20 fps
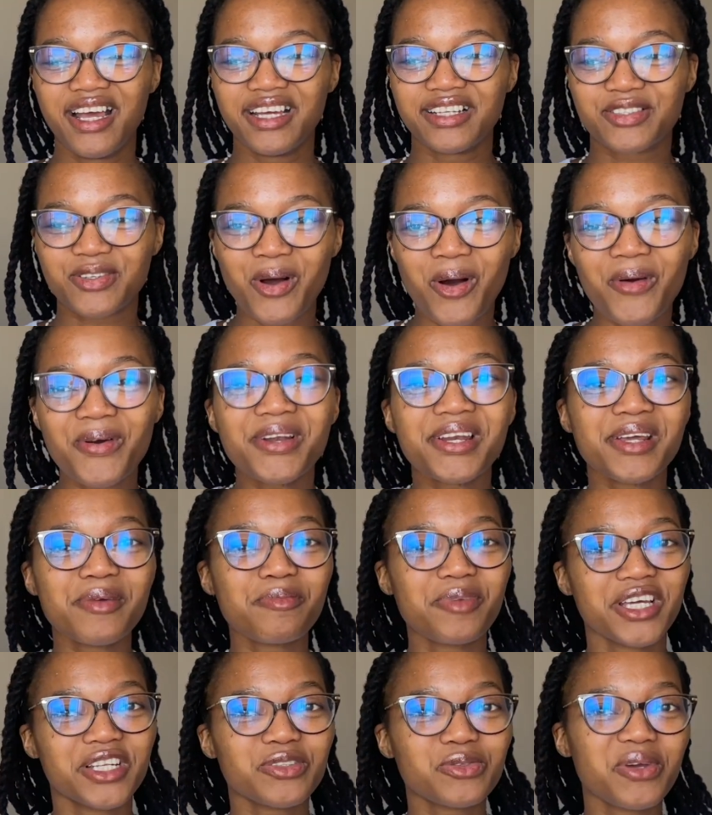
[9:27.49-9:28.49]
It's only
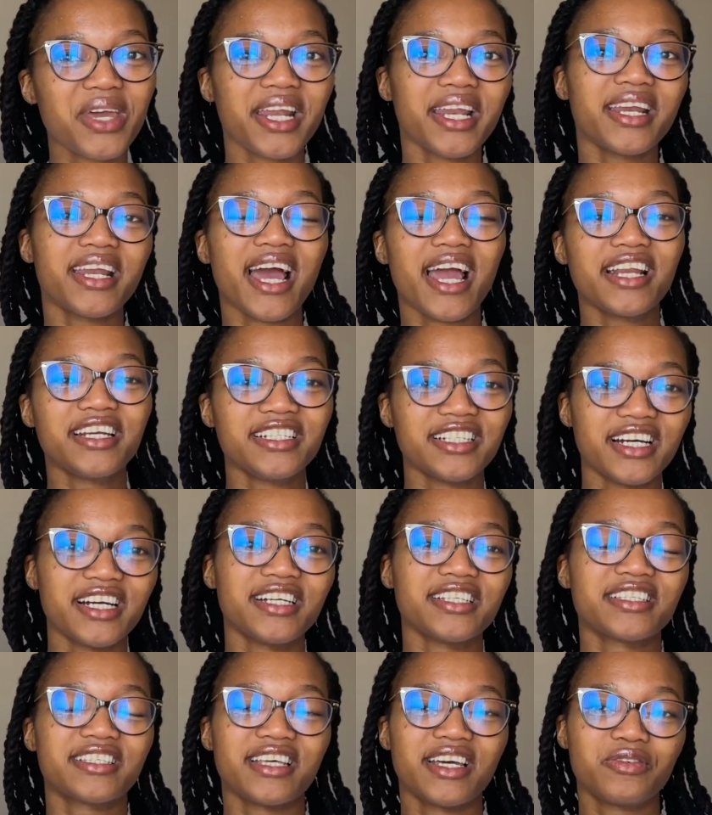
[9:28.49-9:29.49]
been 29
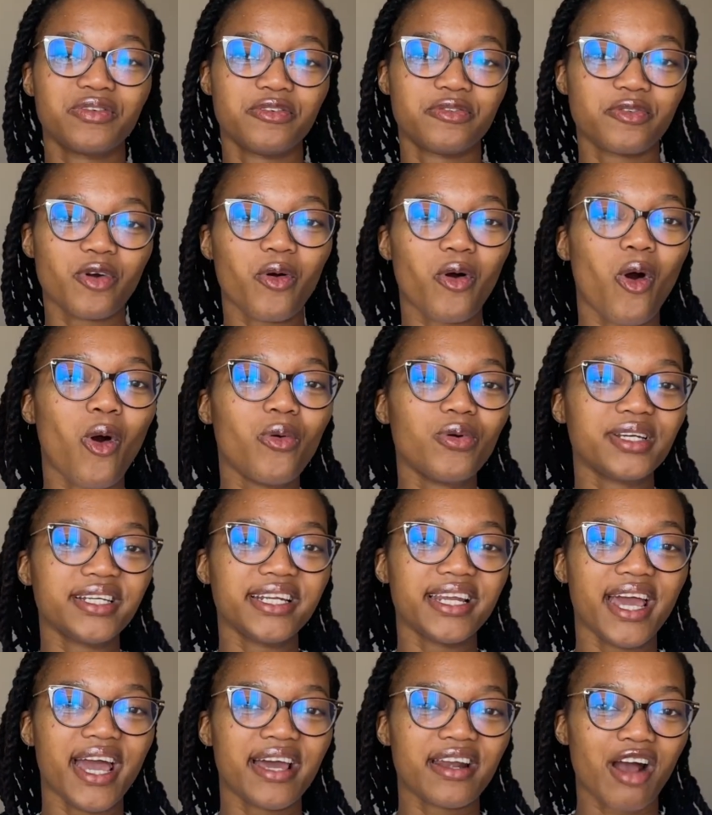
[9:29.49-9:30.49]
years that we've
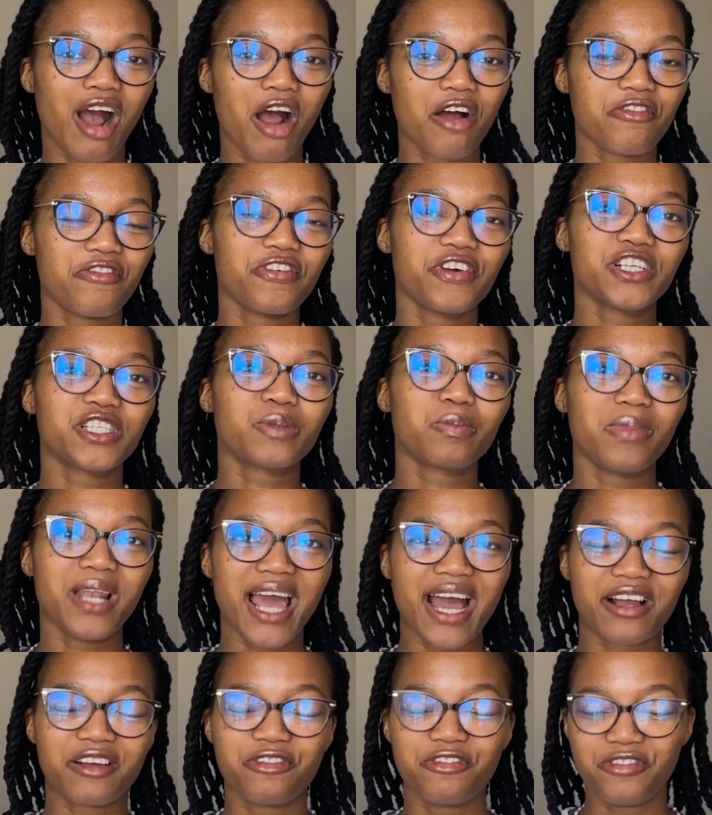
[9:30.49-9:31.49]
only had our first
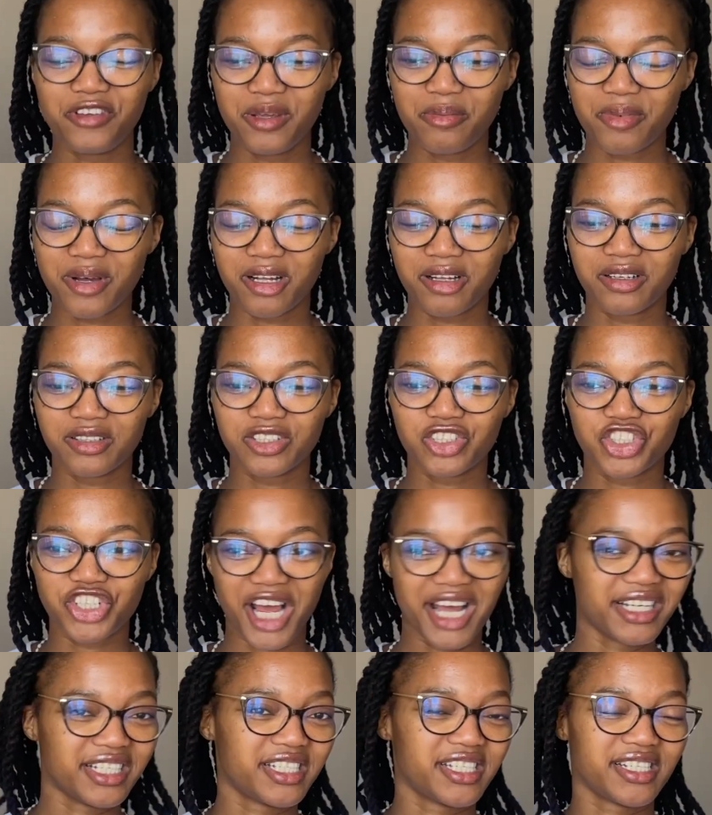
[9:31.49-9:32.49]
black female
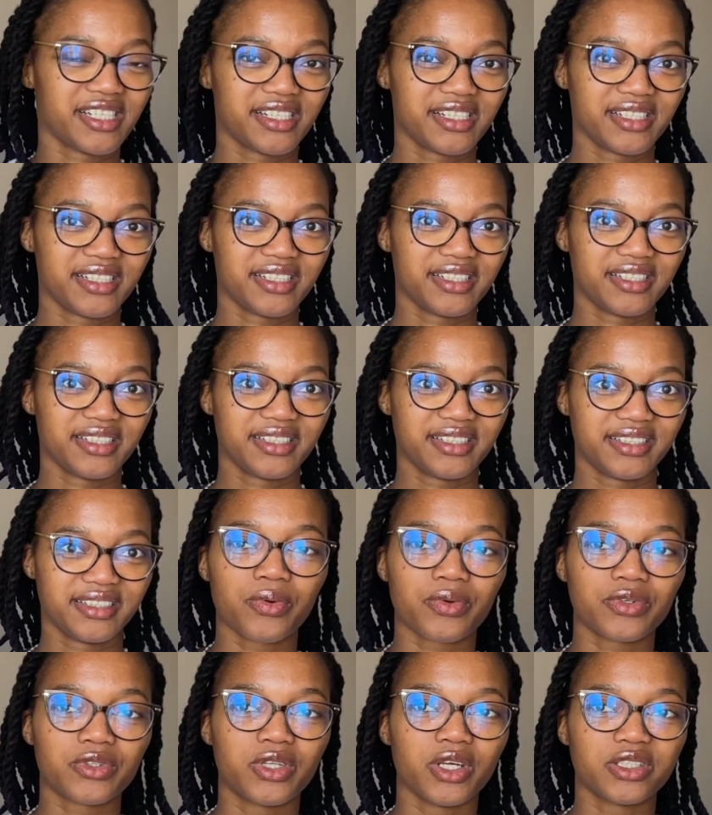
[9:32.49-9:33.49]
judge,
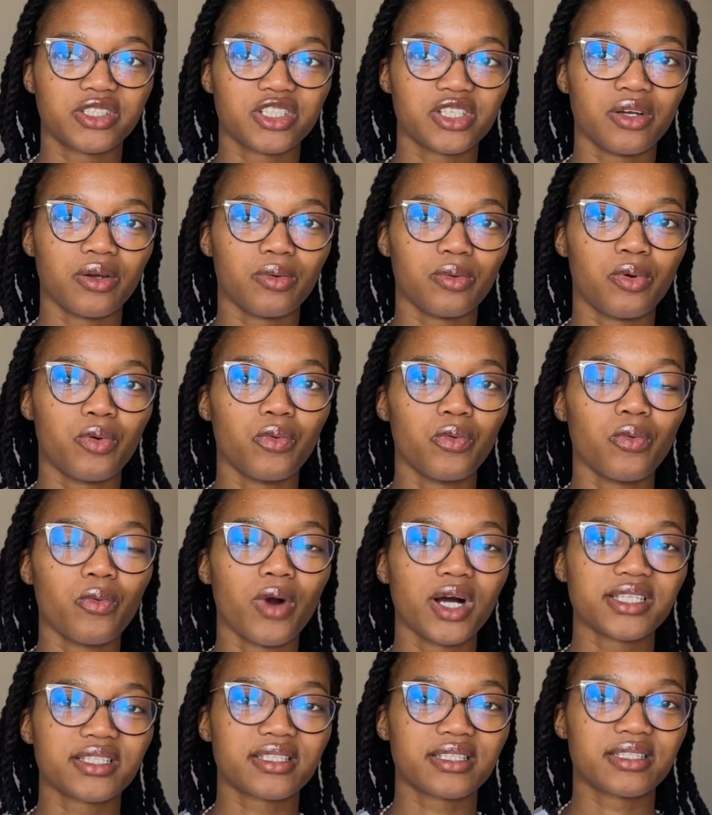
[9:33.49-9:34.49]
who
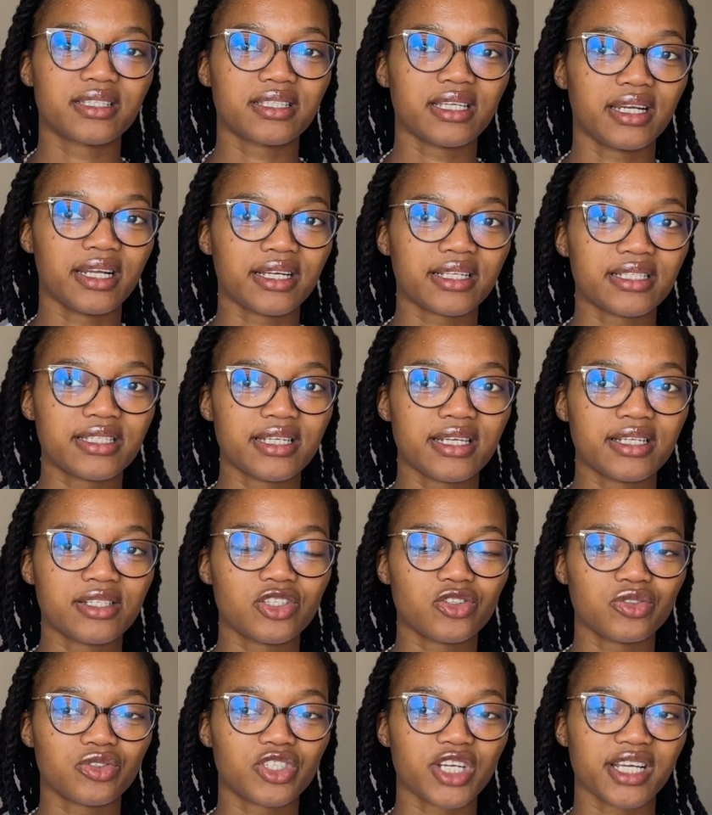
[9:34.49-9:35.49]
was
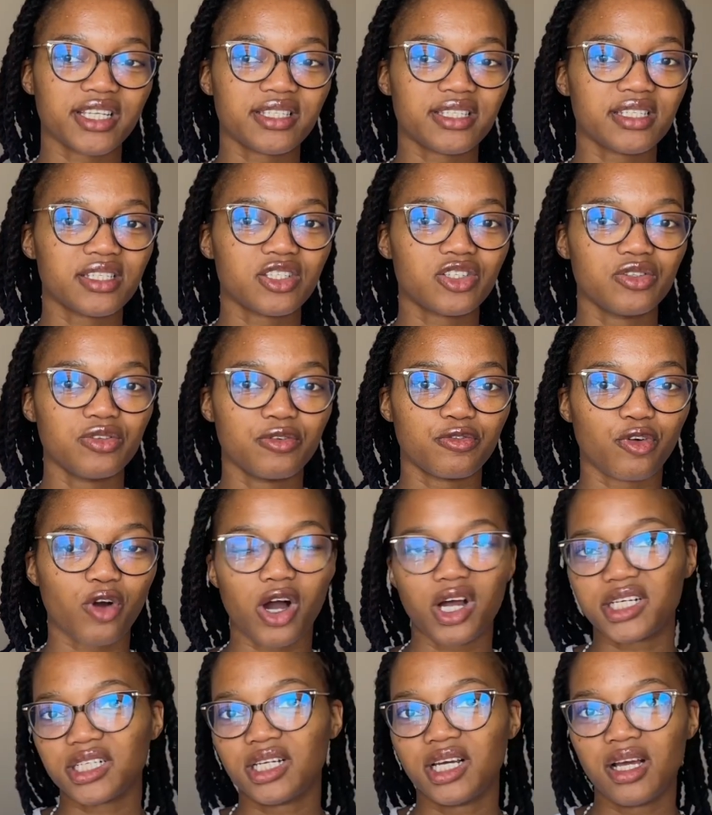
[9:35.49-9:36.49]
selected, Justice
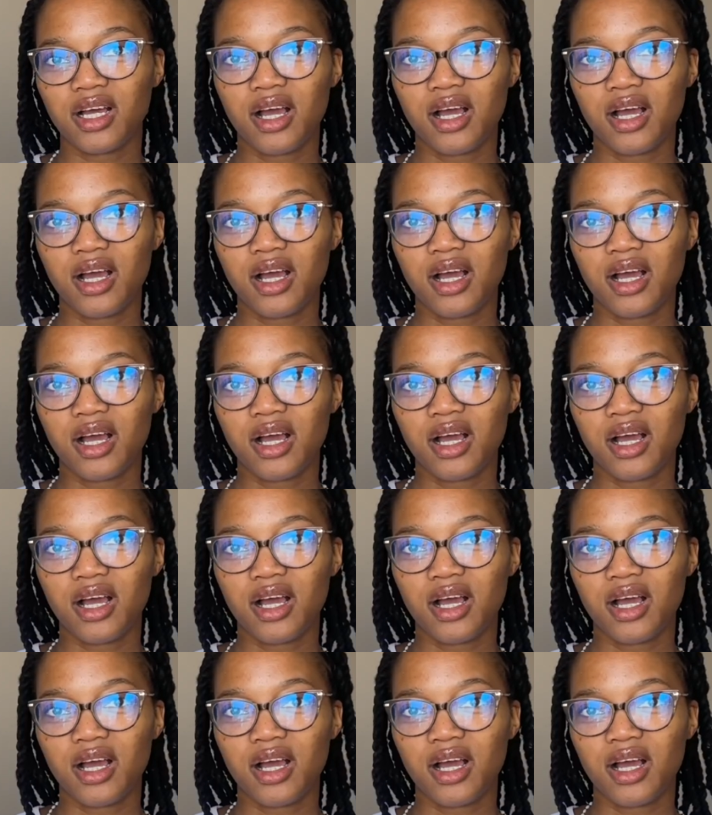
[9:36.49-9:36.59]
Yvonne